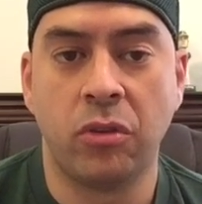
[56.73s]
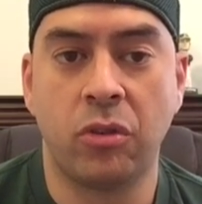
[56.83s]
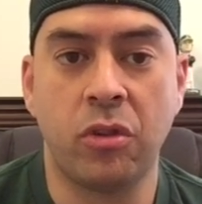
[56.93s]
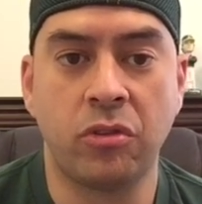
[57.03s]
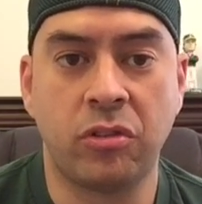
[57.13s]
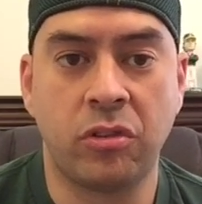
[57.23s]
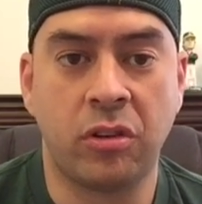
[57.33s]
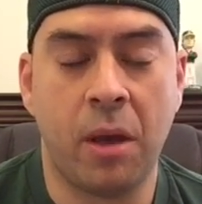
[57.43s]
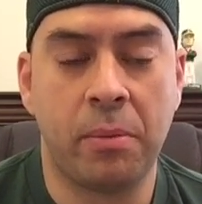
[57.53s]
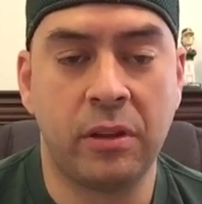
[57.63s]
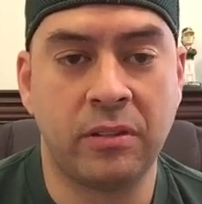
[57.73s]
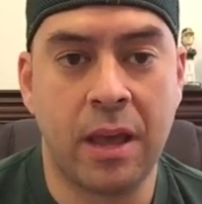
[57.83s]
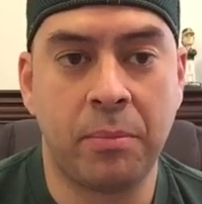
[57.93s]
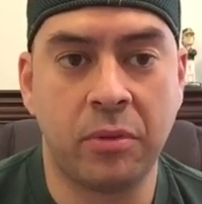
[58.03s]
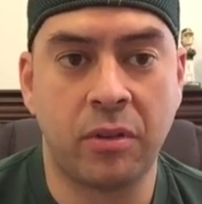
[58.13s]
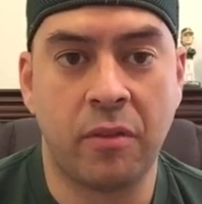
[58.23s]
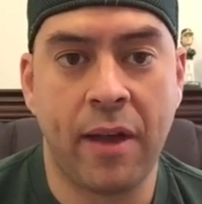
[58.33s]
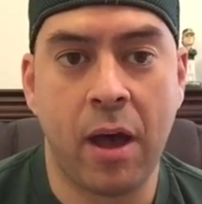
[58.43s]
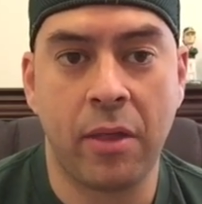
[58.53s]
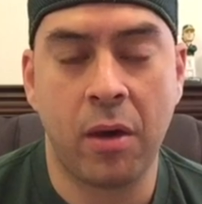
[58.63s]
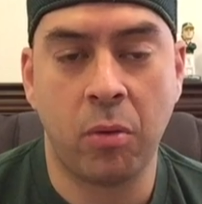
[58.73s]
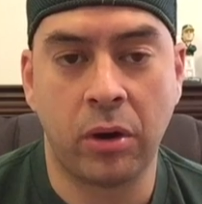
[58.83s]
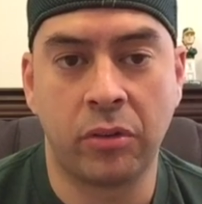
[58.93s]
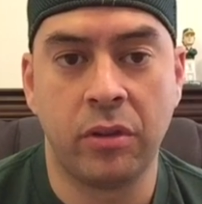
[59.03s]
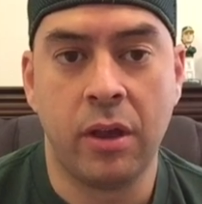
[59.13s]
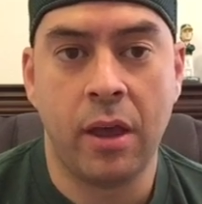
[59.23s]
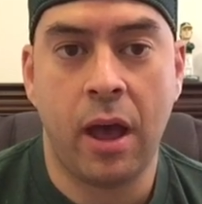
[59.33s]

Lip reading: So those are just a couple examples of how that works.